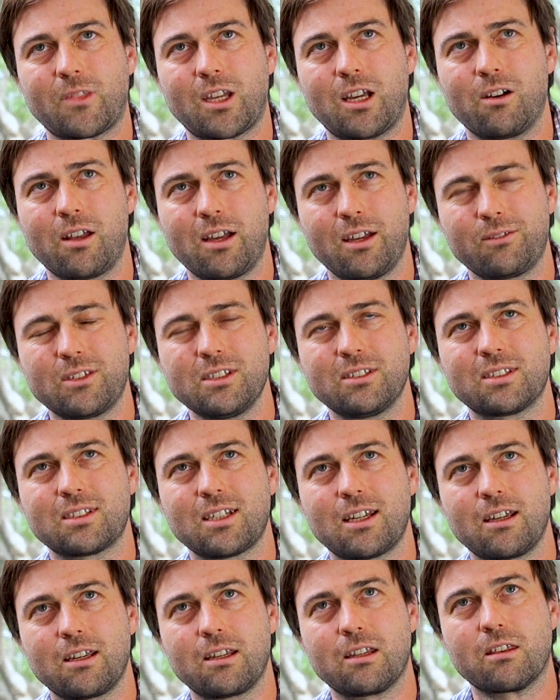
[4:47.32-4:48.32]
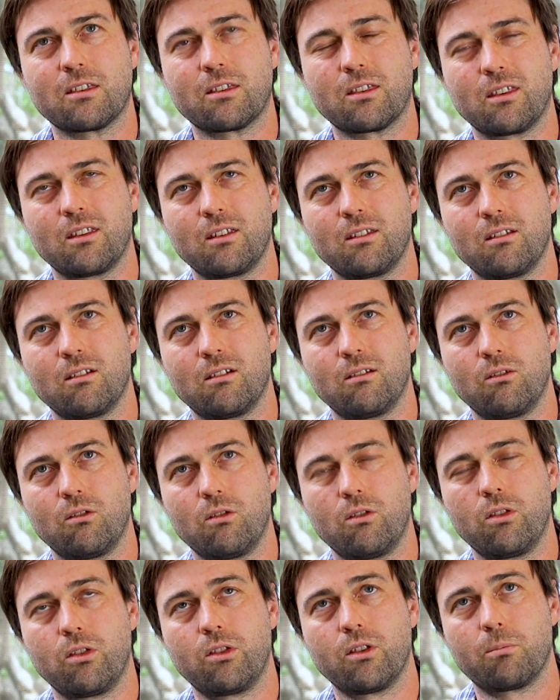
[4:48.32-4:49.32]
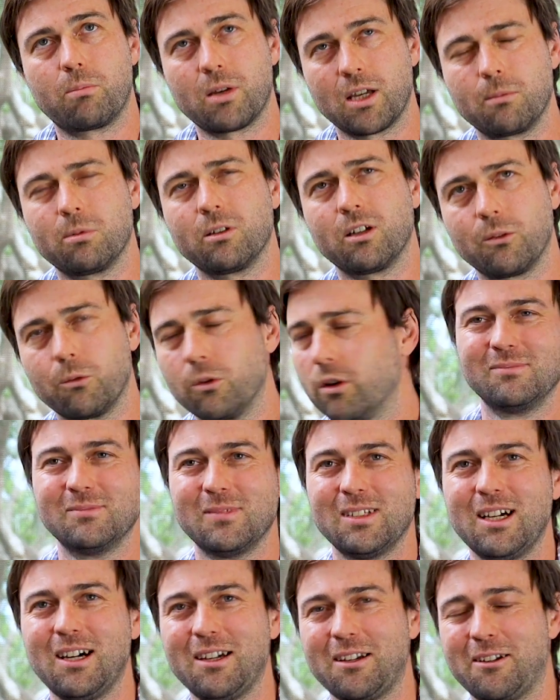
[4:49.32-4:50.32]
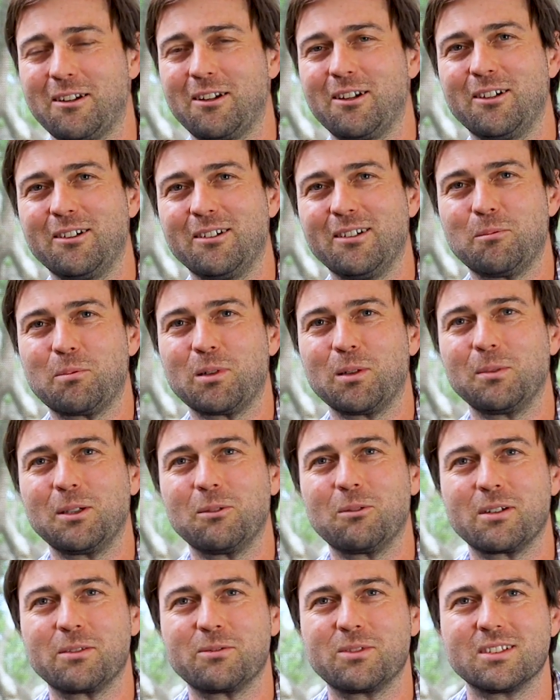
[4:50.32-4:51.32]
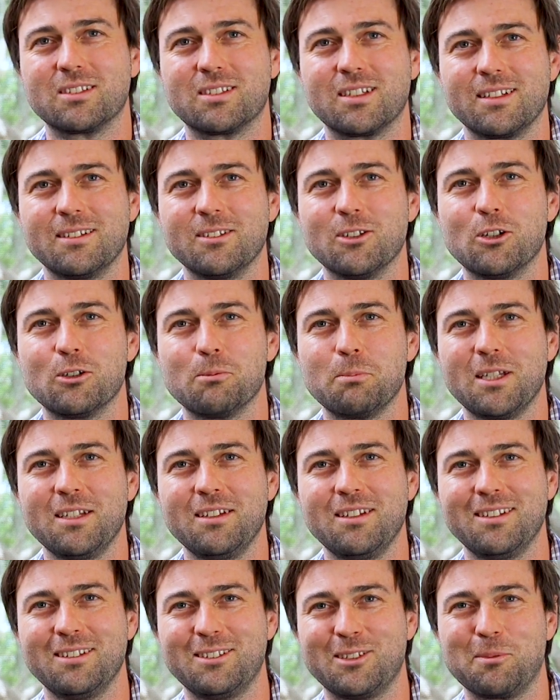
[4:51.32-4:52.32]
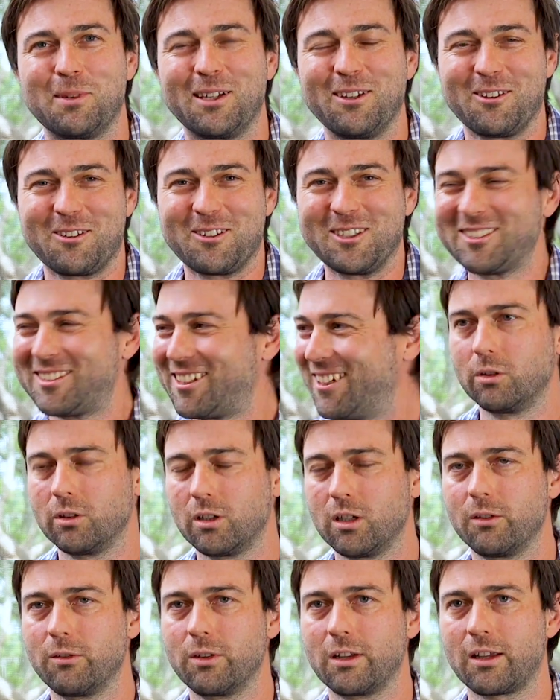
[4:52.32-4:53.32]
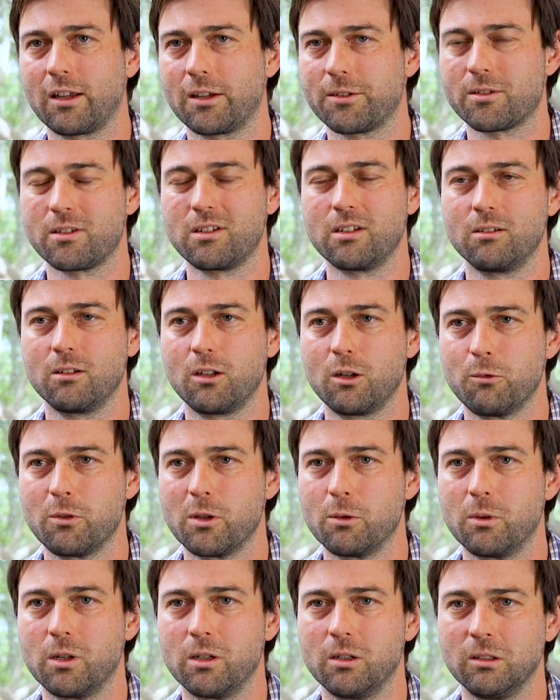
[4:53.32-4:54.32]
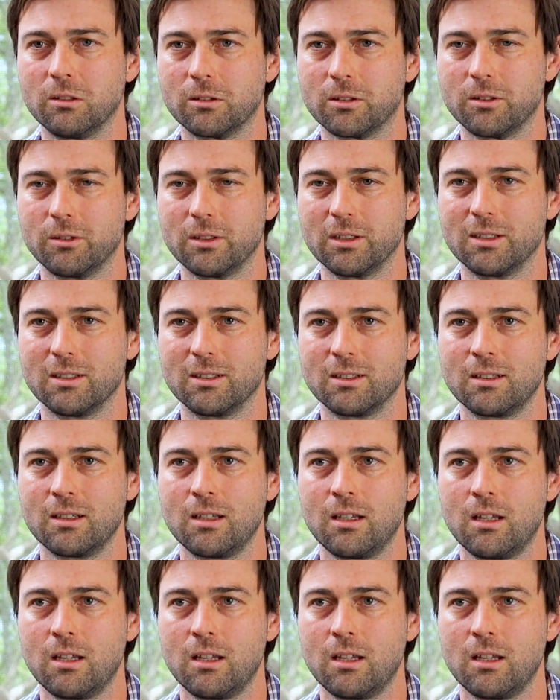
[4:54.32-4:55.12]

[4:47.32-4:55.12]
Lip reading: I'd have to say the people I work with are awesome. So we work with people from all over the country, all over the world, who are